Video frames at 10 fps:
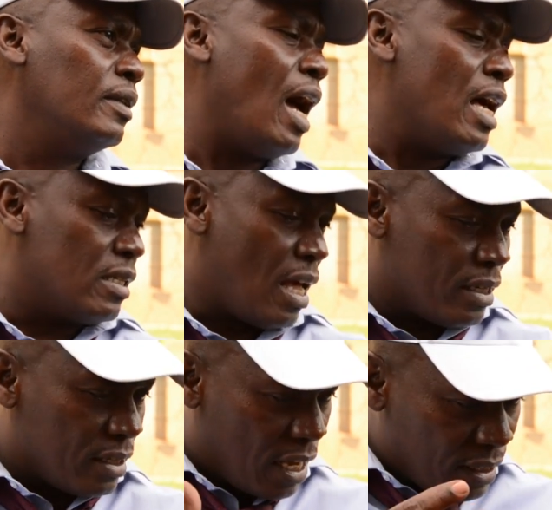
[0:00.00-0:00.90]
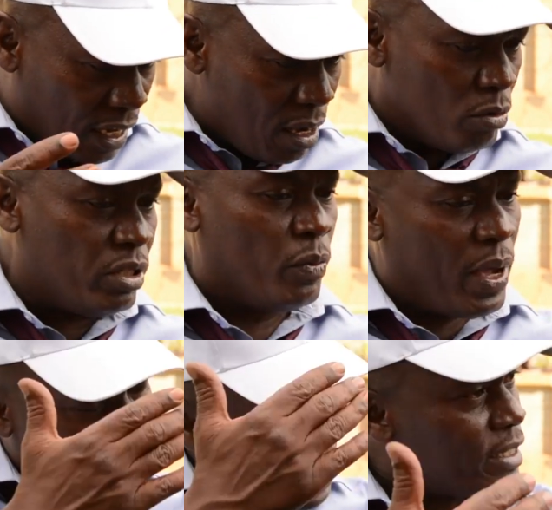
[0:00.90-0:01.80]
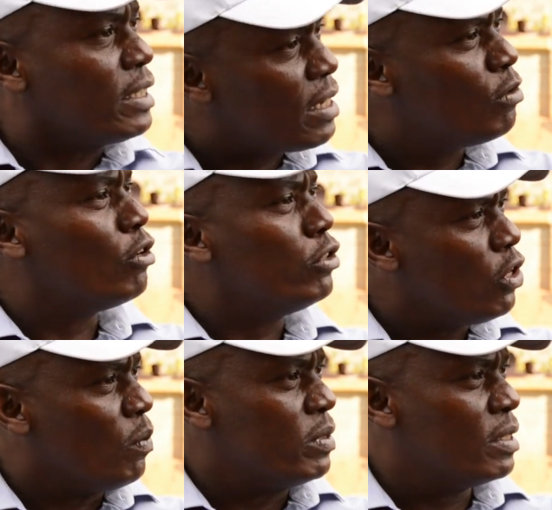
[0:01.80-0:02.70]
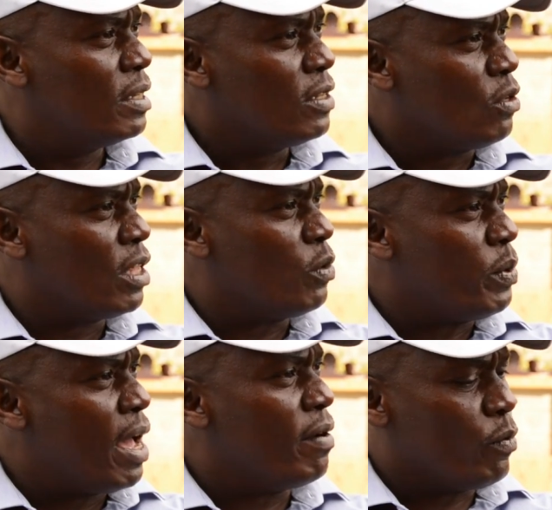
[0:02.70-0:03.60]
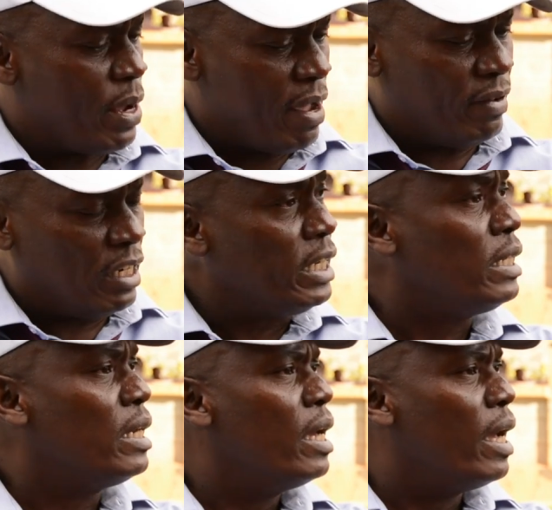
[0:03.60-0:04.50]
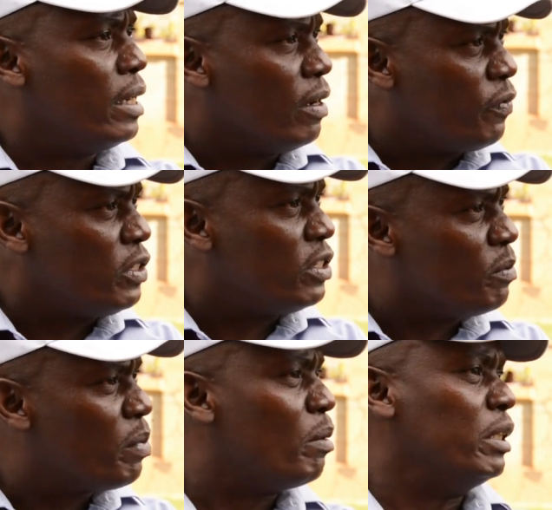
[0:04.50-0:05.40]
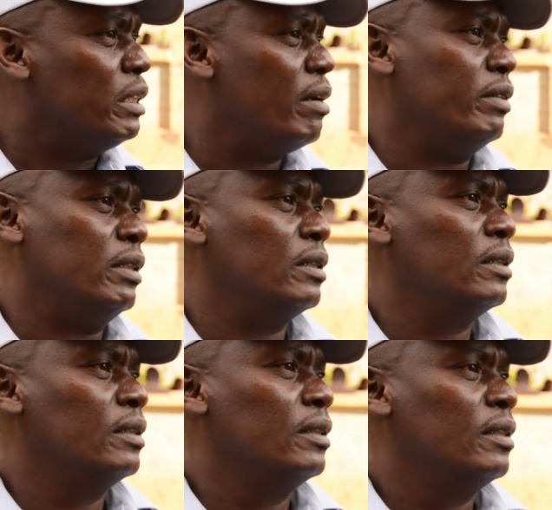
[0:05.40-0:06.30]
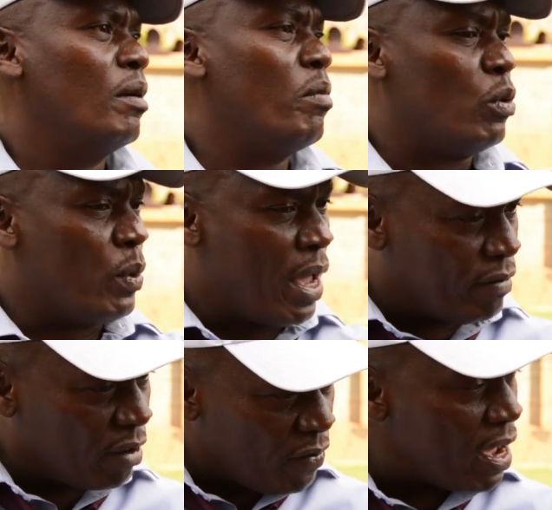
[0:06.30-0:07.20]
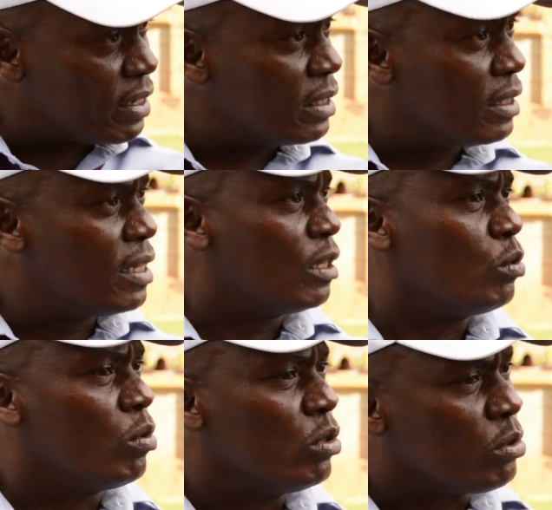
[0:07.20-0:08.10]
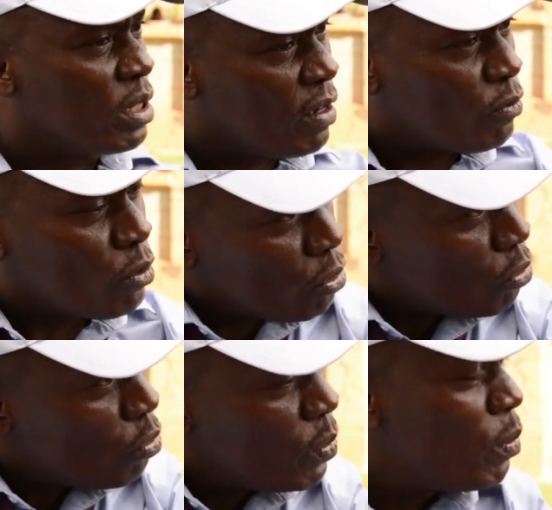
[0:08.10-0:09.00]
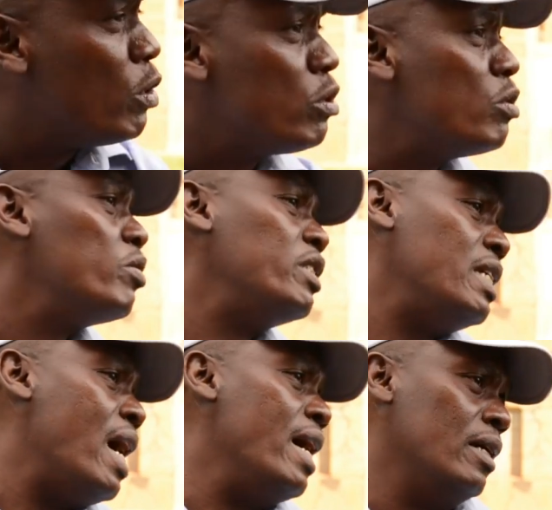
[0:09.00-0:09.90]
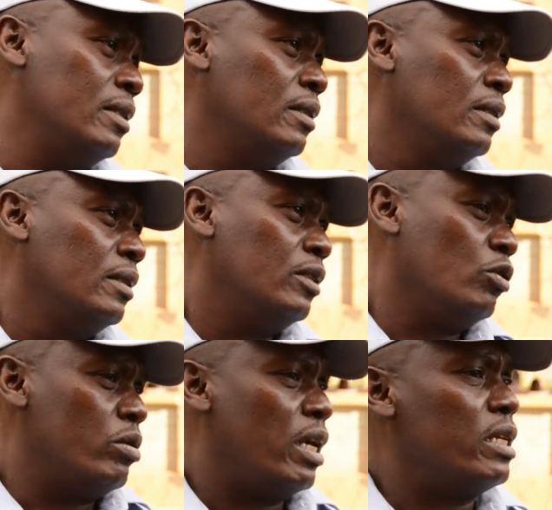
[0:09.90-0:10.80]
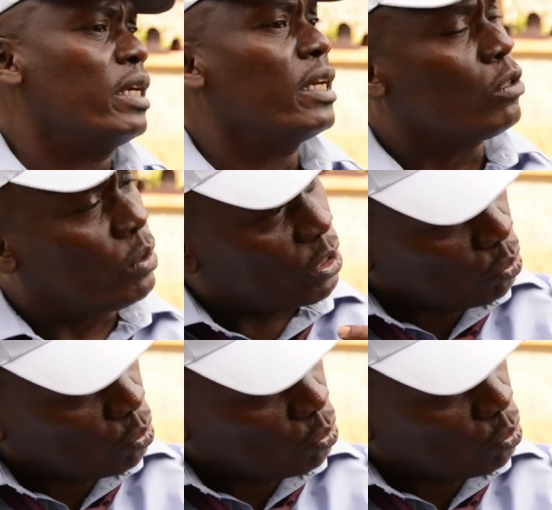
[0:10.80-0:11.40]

As a county, we are cutting down on jobs so that we have a lean and efficient public service. But we have a fund that we want to give to those who we want to retire so that they can go and